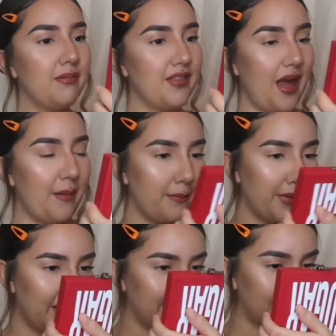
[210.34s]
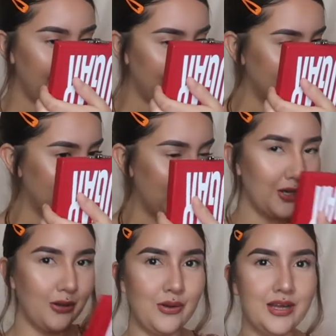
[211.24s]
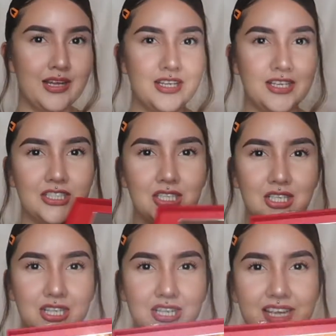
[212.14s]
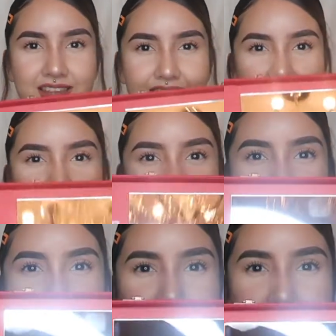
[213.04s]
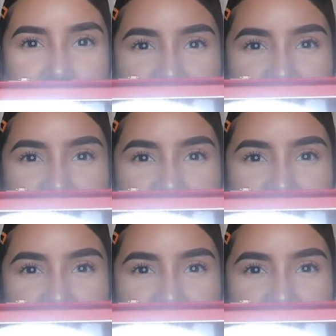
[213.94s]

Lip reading: that mirror size though. Look at that mirror